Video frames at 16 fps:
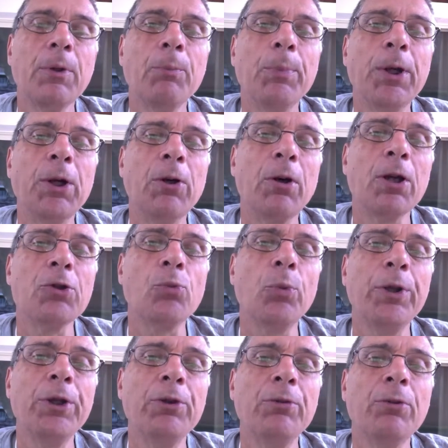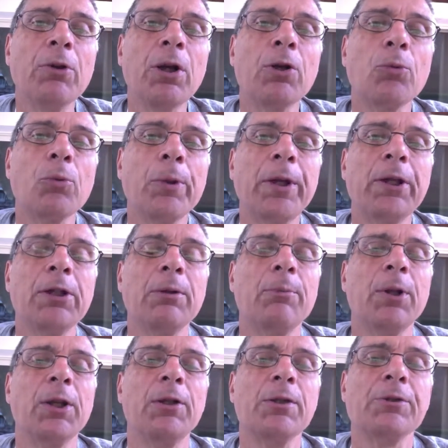because we do not
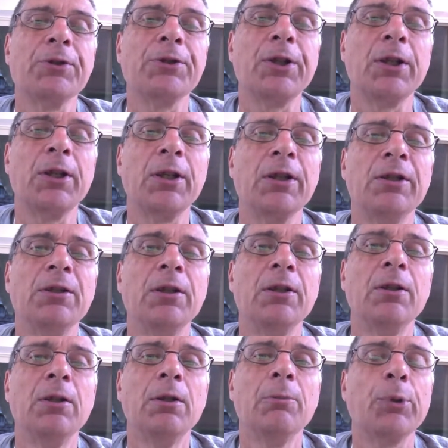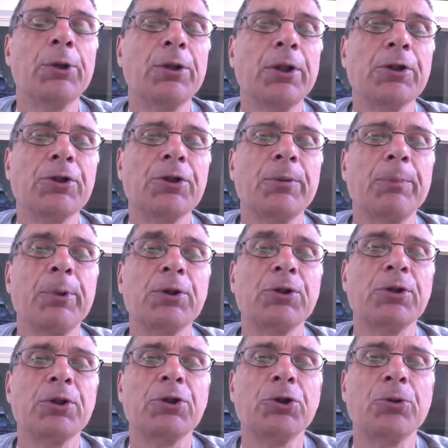randomly assign
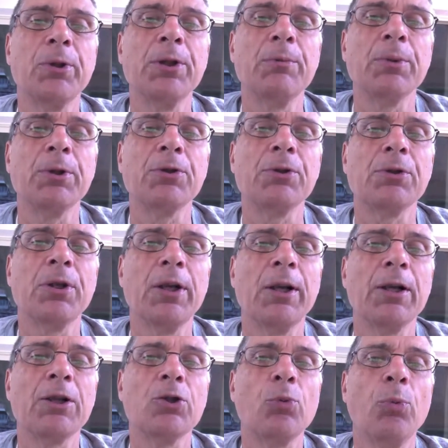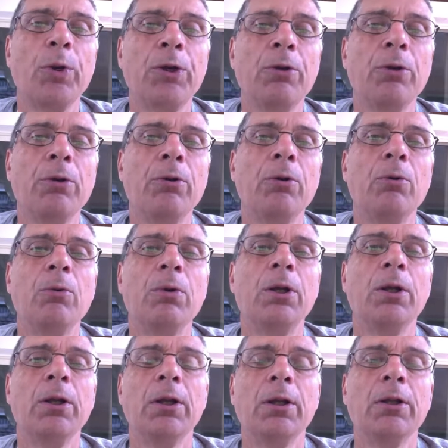participants to treatments as we do
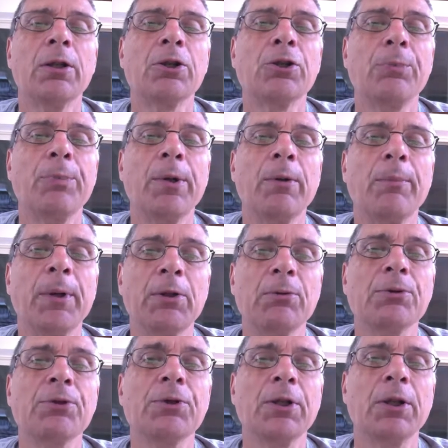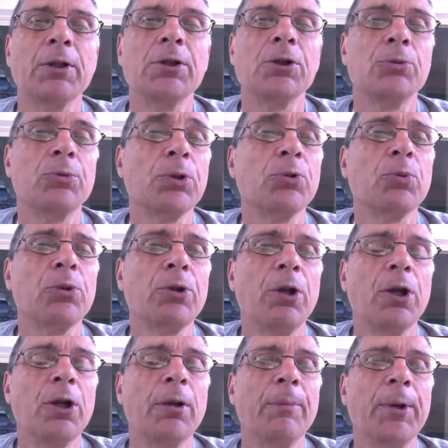in experimental studies, which we'll
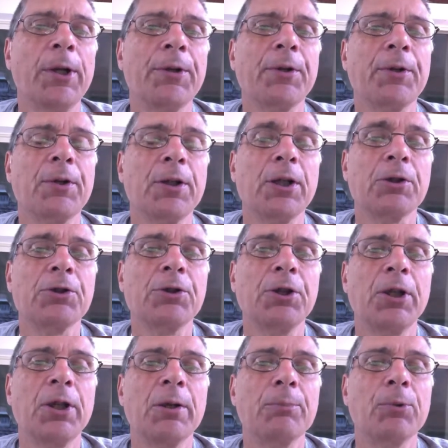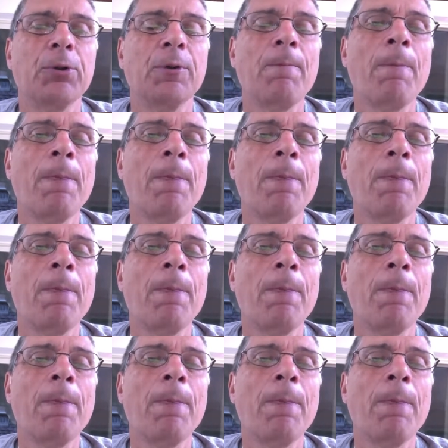talk about in the next chapter,